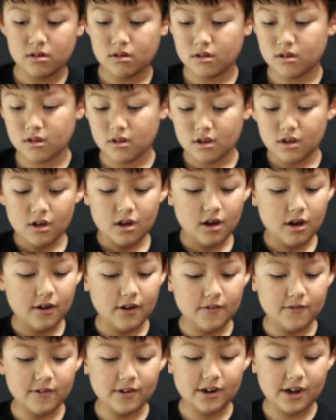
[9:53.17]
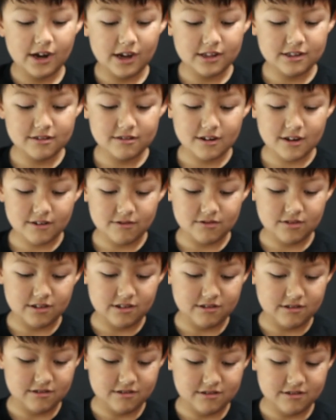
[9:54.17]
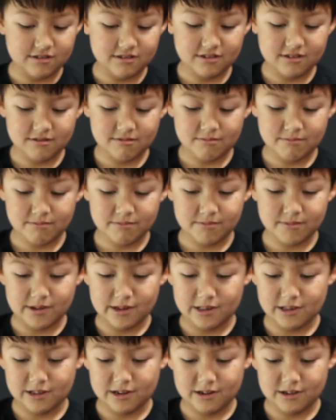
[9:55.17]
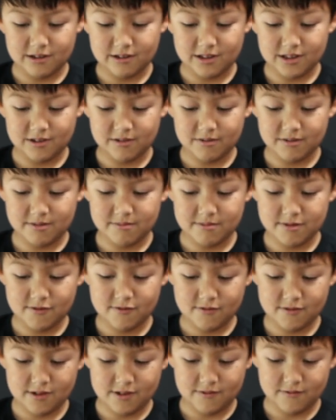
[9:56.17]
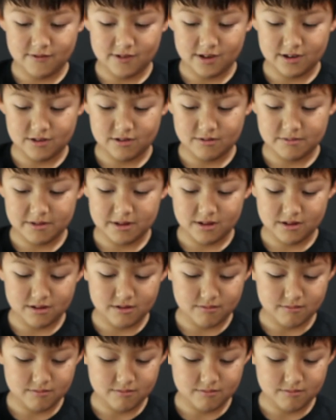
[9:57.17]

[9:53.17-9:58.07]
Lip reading: Oh, I forgot I do have scissors. But you know, it would be fun if I could do it